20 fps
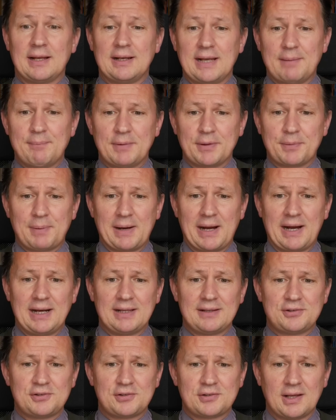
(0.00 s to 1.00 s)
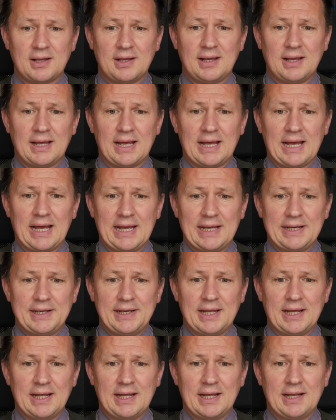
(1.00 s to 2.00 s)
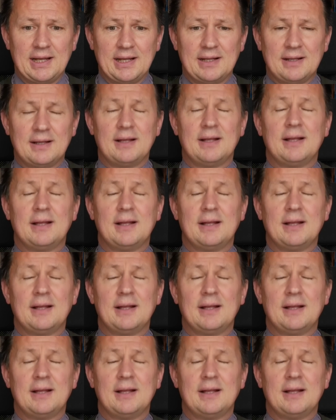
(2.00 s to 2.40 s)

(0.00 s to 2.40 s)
Lambeth Palace. And now